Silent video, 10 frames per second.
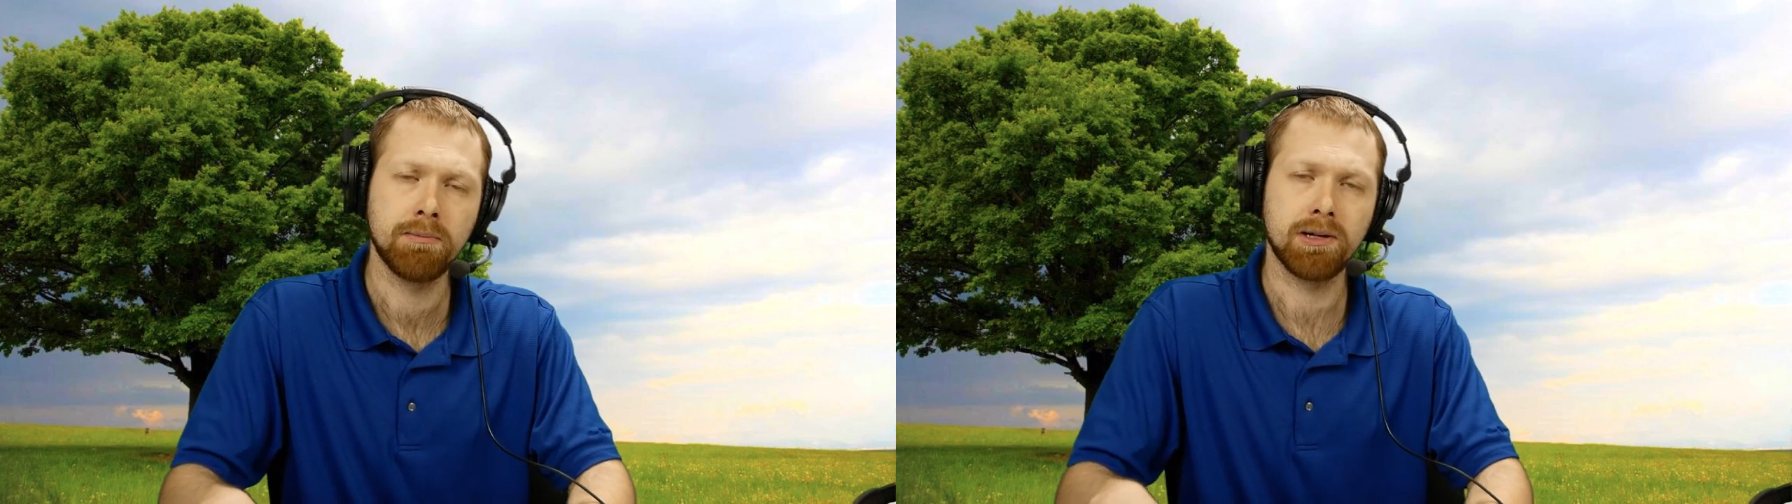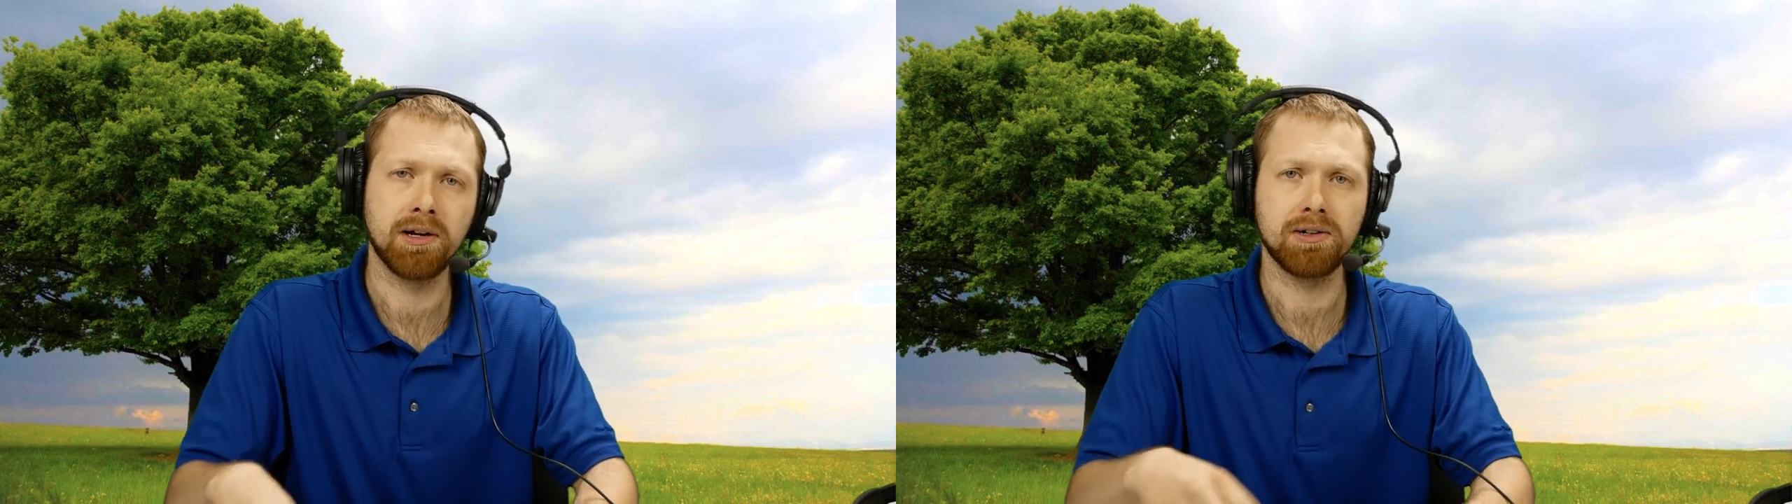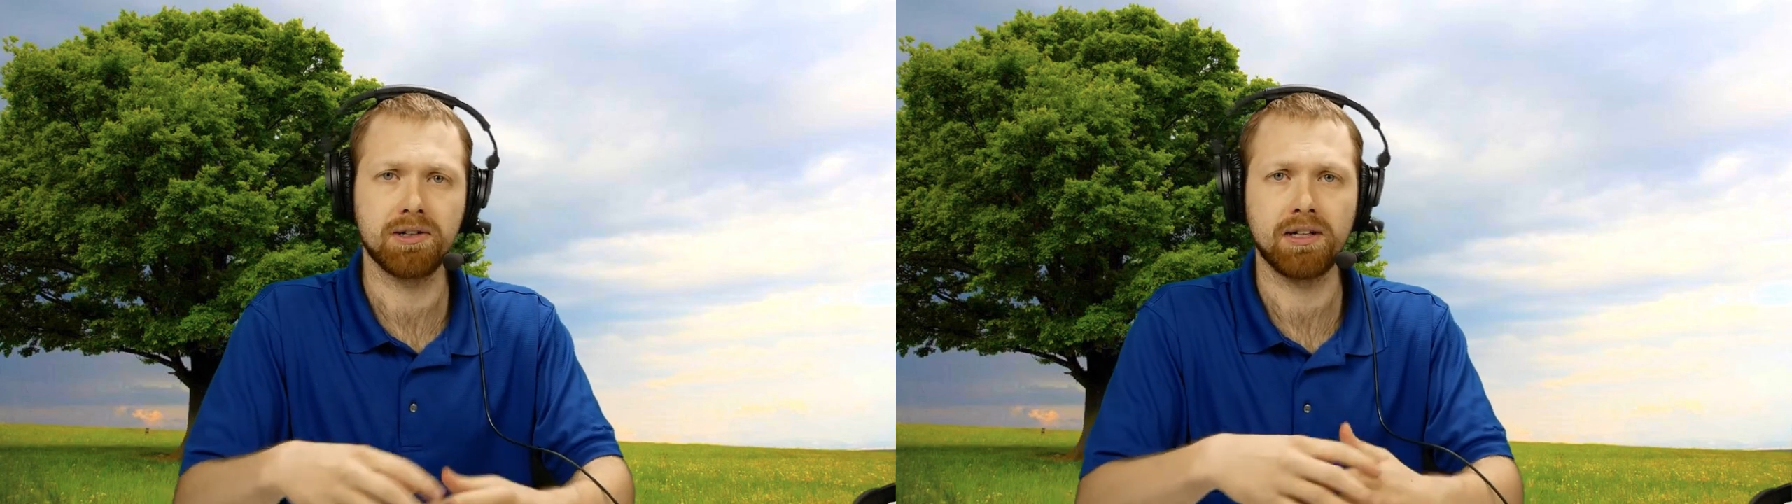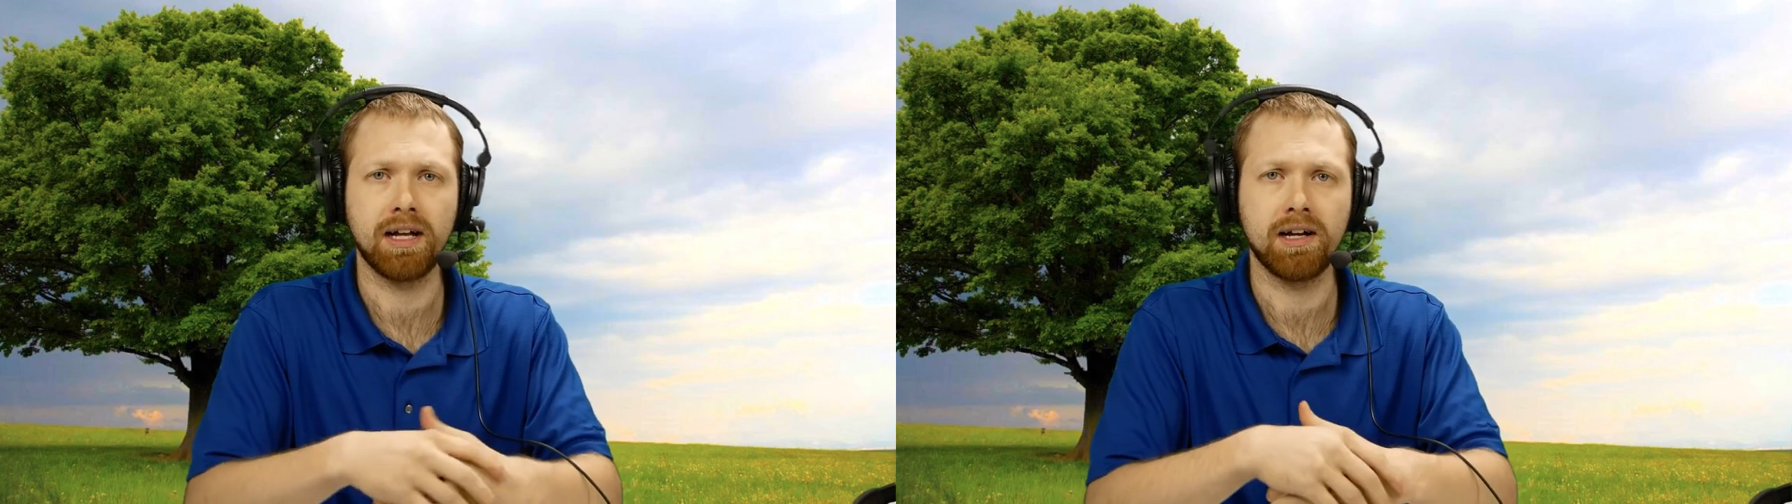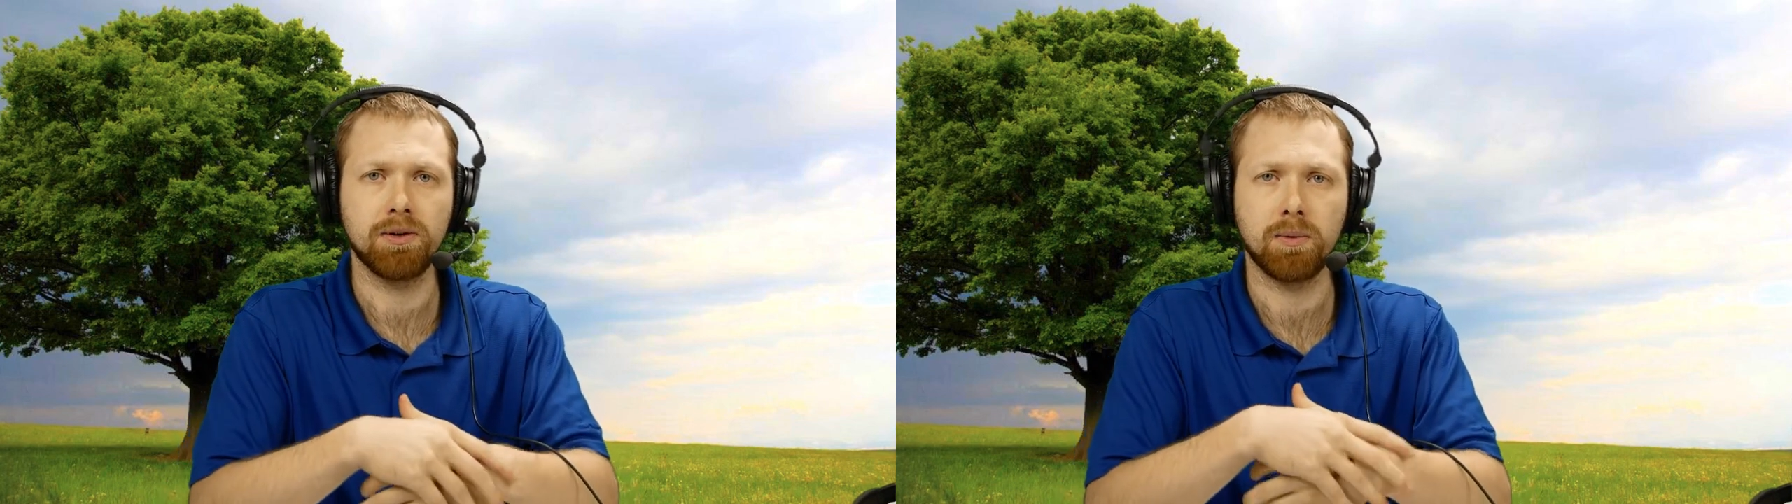But
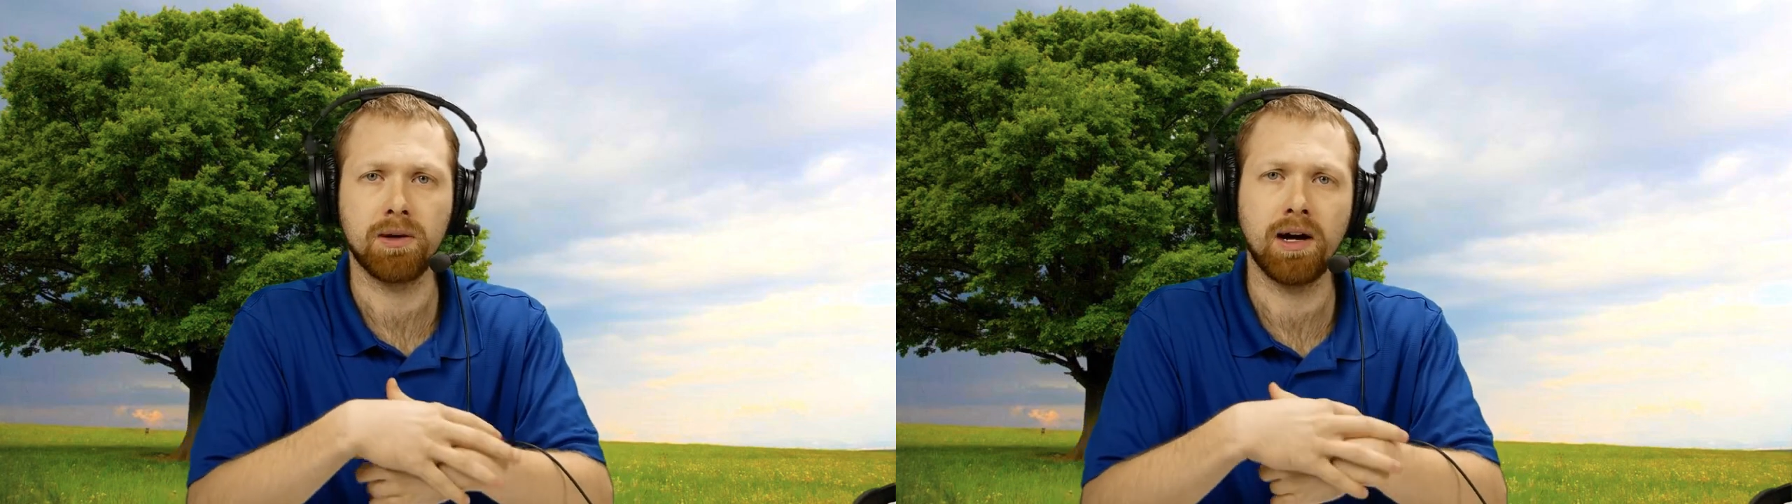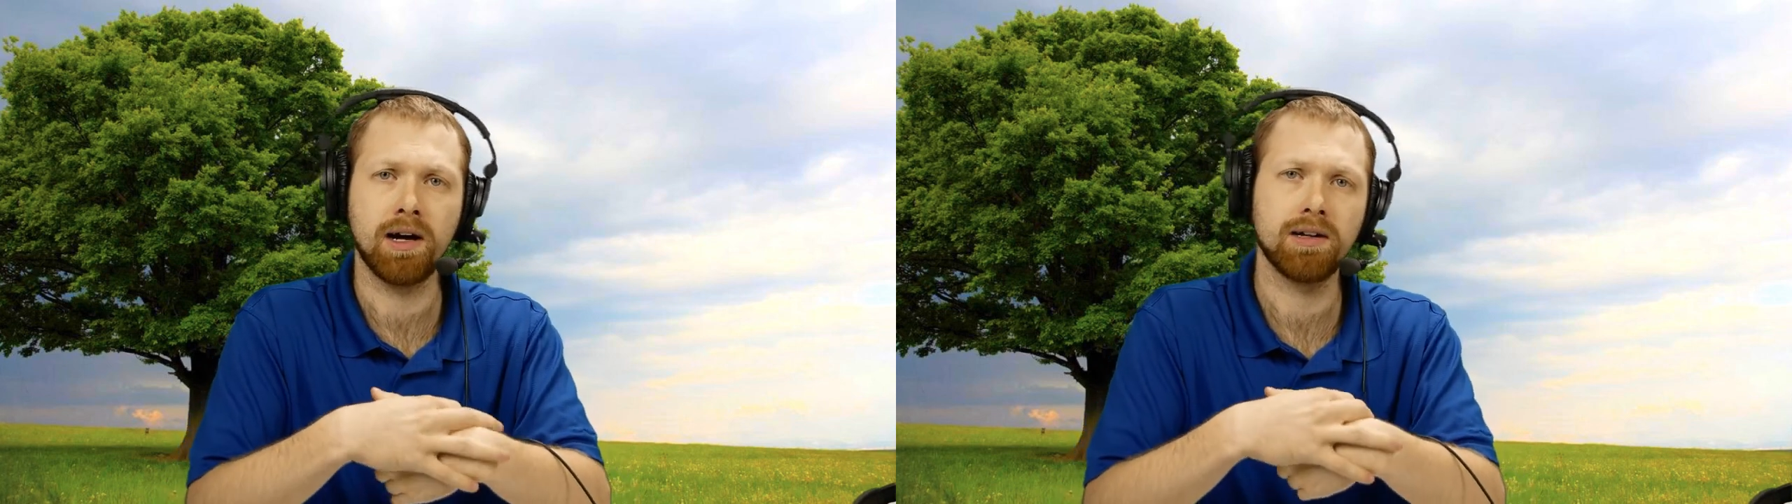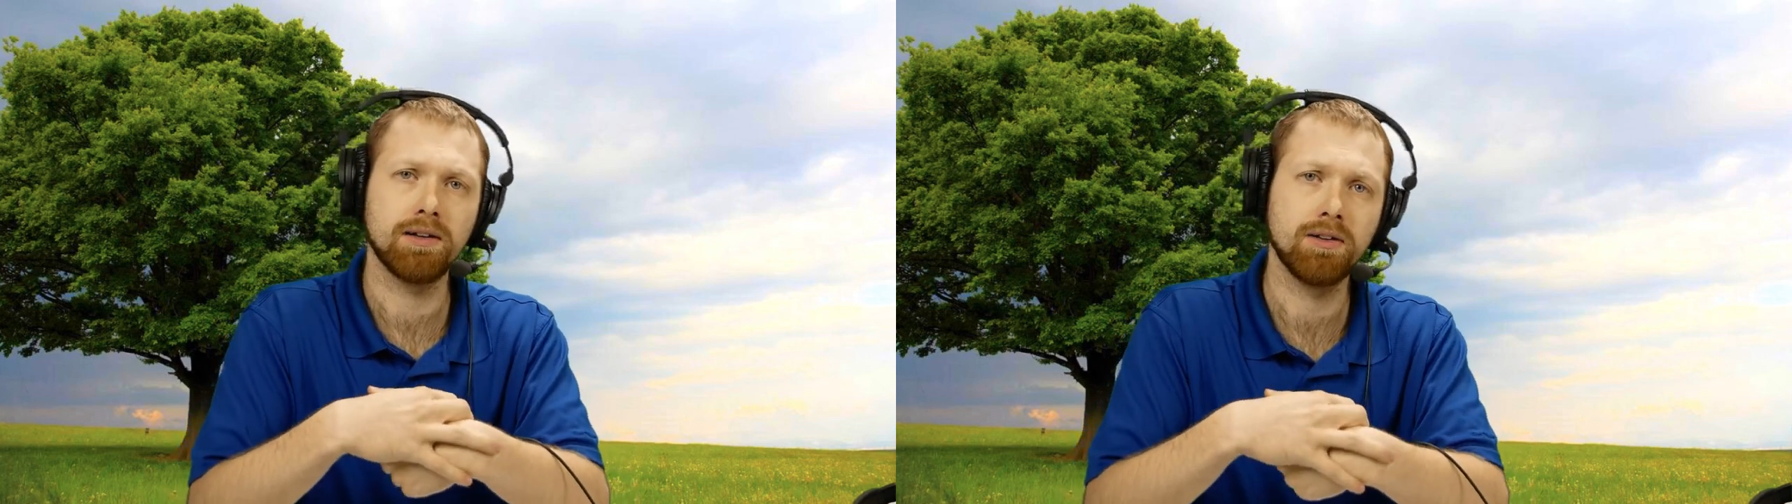understand, we're not